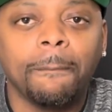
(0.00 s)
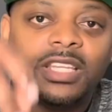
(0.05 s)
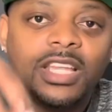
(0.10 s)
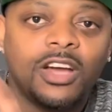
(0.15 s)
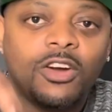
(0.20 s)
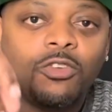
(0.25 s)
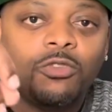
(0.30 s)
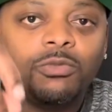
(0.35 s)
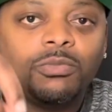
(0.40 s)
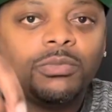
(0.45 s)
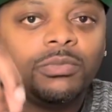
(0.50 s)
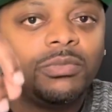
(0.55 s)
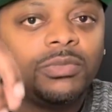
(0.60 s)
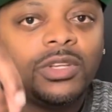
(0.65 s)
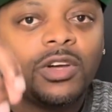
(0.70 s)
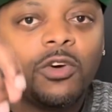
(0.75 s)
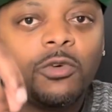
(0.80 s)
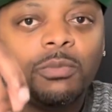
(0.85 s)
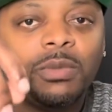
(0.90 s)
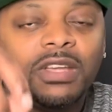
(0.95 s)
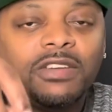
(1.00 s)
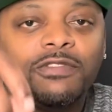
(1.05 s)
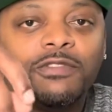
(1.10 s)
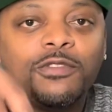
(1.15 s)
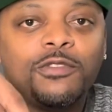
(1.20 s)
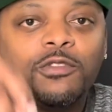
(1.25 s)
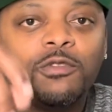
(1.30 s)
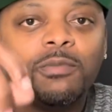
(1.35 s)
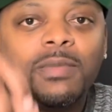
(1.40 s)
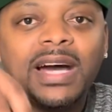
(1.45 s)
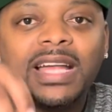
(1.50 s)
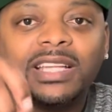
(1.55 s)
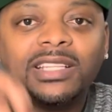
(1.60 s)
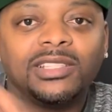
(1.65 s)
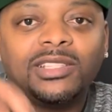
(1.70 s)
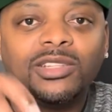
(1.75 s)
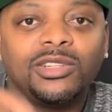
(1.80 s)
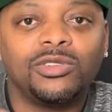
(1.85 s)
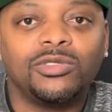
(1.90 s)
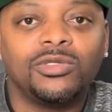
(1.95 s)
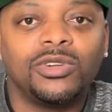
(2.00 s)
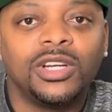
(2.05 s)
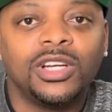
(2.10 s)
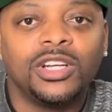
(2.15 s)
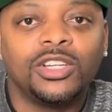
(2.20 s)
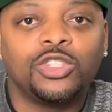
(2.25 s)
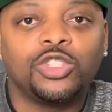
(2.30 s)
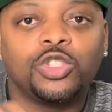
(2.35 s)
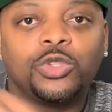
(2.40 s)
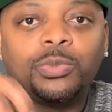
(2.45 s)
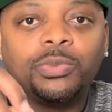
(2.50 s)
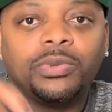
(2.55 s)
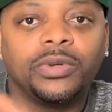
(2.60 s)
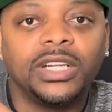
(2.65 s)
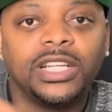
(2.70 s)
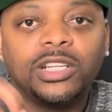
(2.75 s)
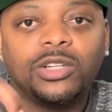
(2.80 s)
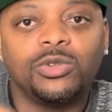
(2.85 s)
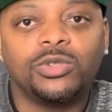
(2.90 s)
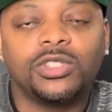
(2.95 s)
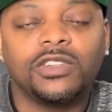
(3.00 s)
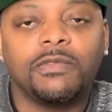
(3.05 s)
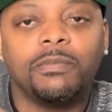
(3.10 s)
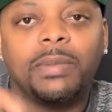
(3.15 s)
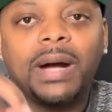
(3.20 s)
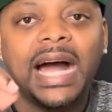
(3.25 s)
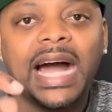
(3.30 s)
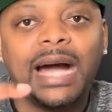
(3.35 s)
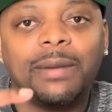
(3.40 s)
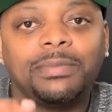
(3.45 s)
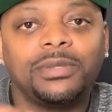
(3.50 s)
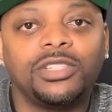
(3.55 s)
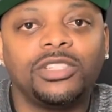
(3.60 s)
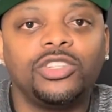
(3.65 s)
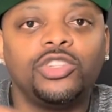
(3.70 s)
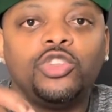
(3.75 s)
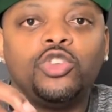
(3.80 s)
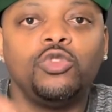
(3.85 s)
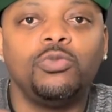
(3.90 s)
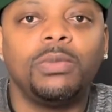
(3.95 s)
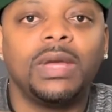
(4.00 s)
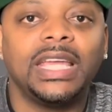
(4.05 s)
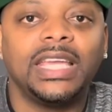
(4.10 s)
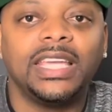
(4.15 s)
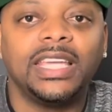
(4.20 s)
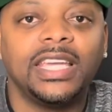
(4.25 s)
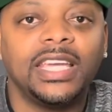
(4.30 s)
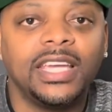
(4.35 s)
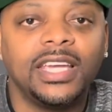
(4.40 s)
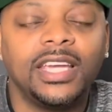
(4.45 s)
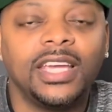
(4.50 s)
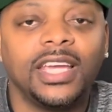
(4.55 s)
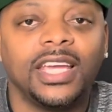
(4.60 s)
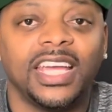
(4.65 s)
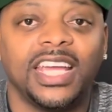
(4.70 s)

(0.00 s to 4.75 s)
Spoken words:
Don't be fooled by the little sprinkles of pops you may get.